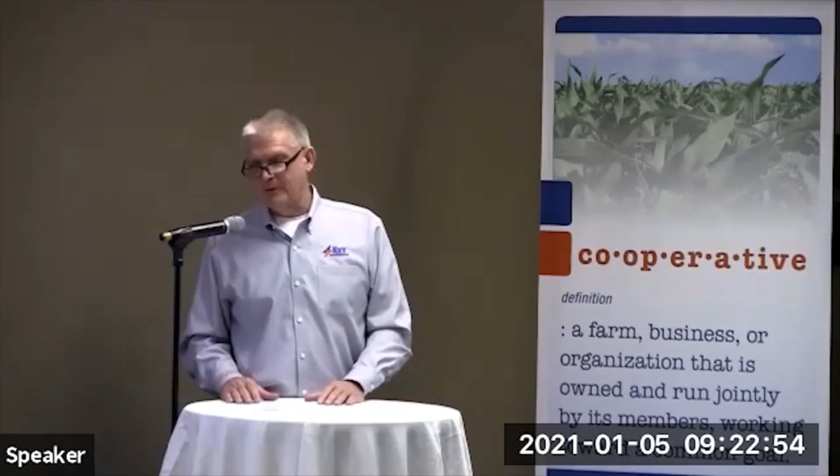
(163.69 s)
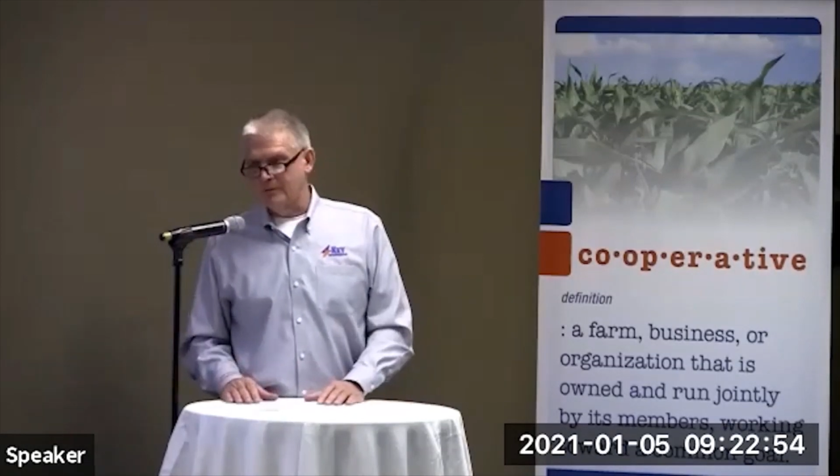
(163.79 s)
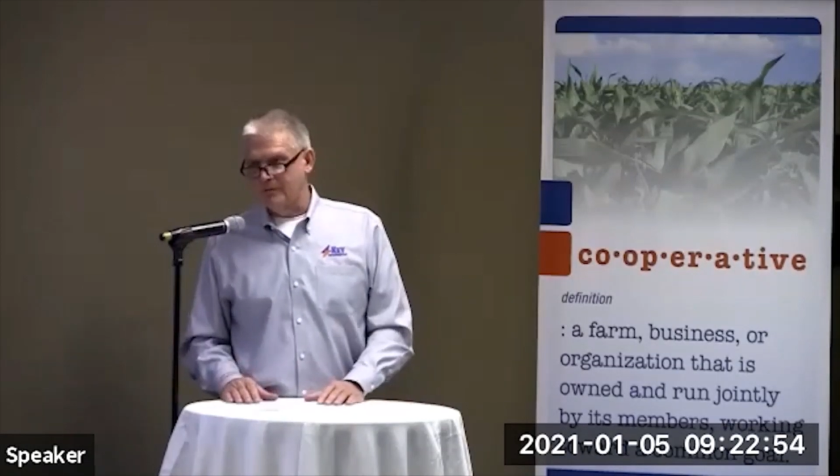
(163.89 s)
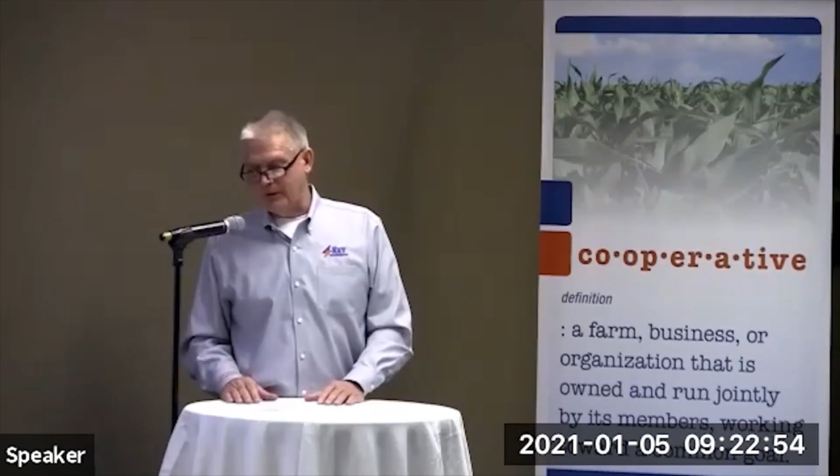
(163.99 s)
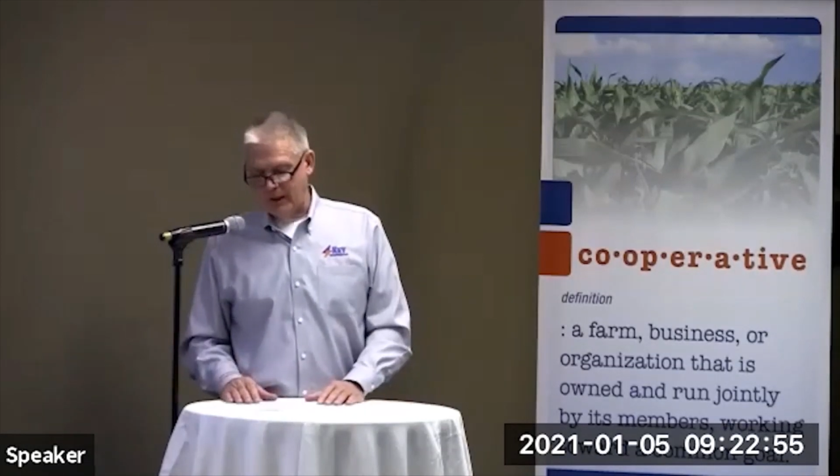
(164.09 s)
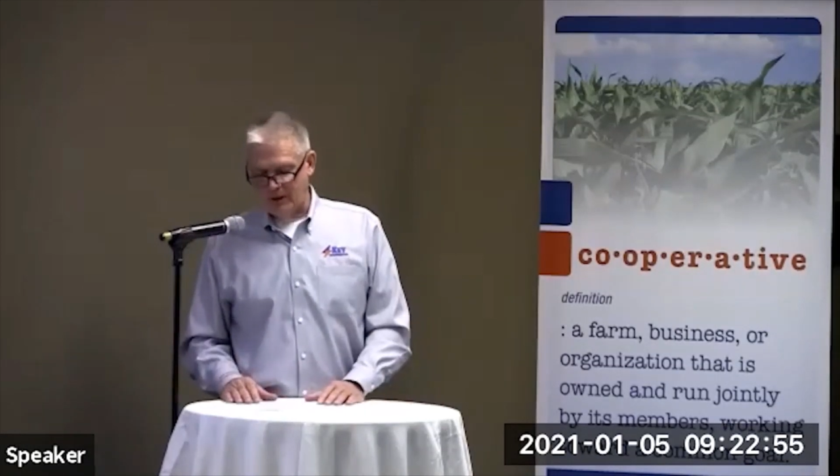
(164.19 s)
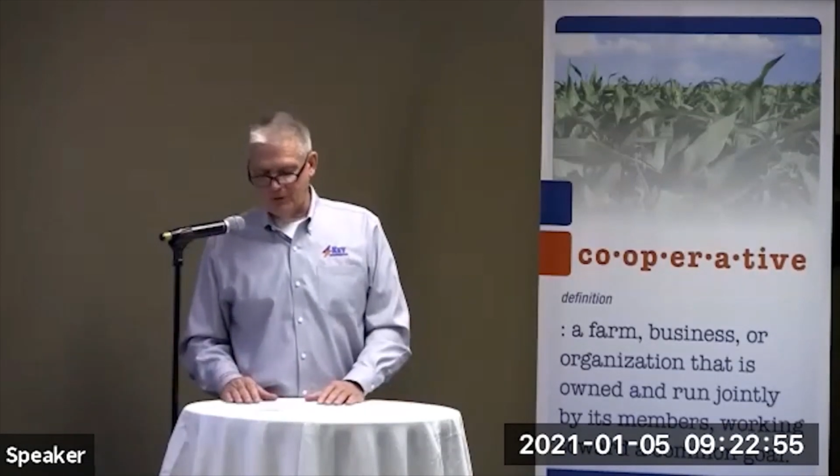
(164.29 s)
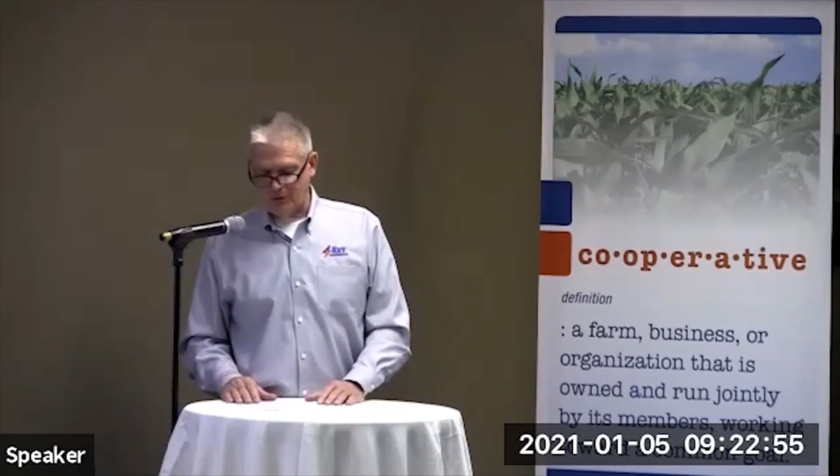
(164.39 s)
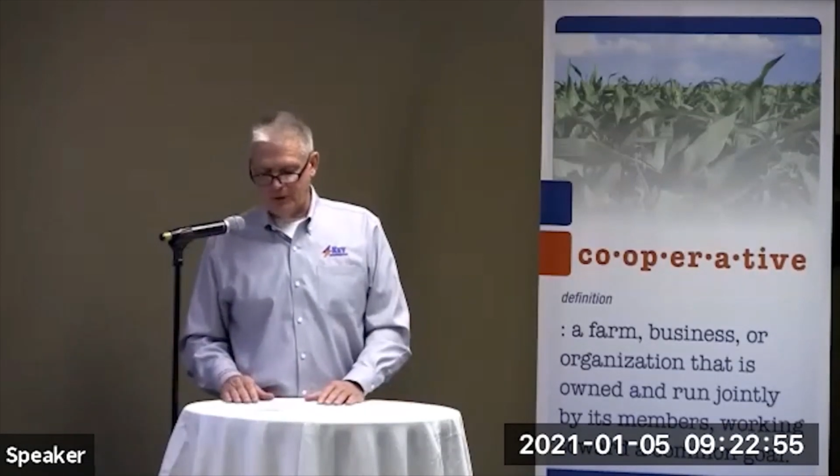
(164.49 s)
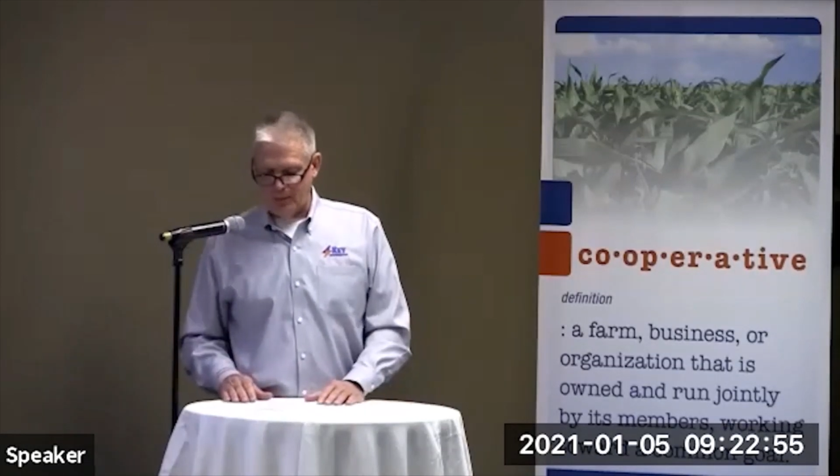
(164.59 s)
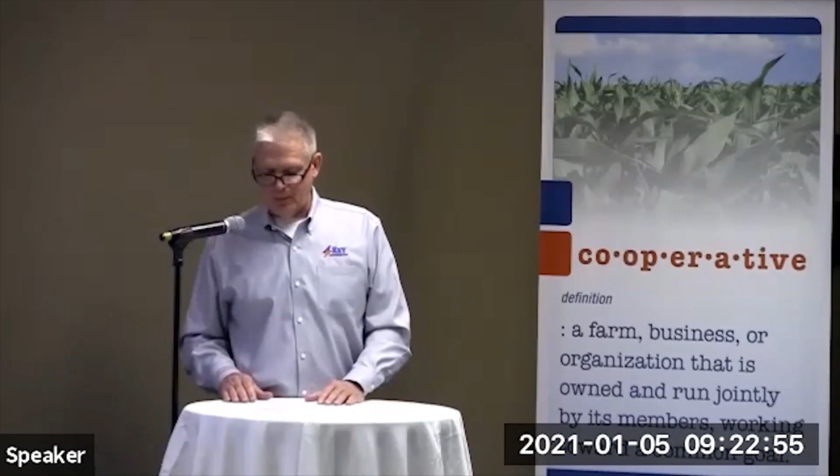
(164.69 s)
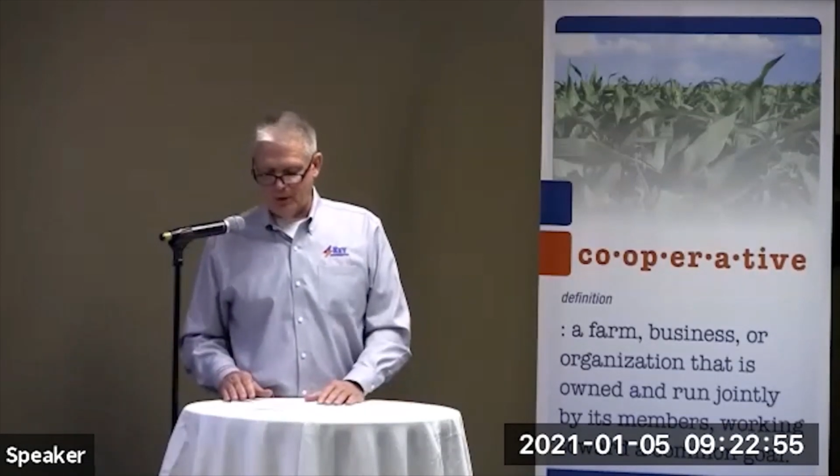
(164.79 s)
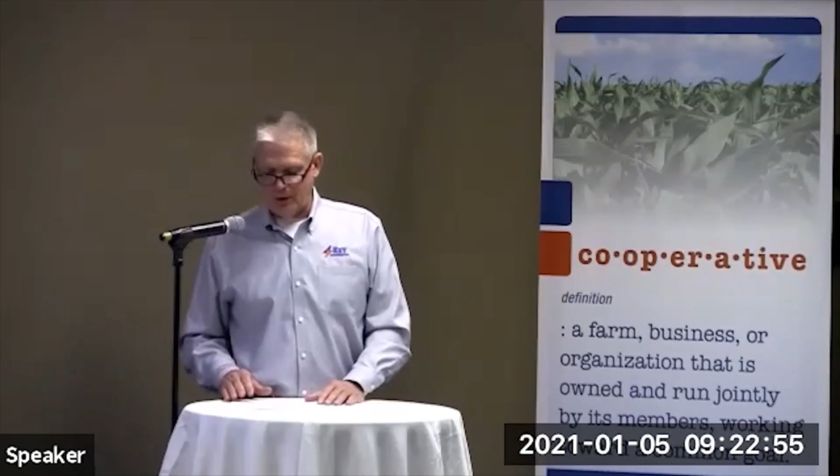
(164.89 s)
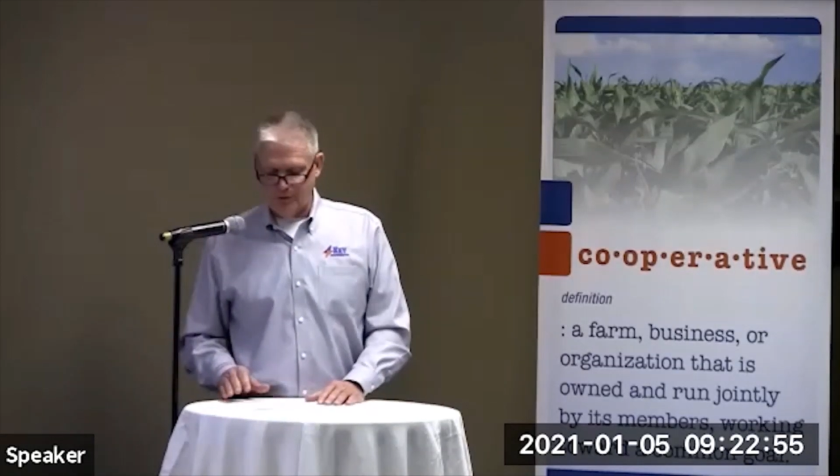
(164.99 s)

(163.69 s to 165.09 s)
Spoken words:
financial and operational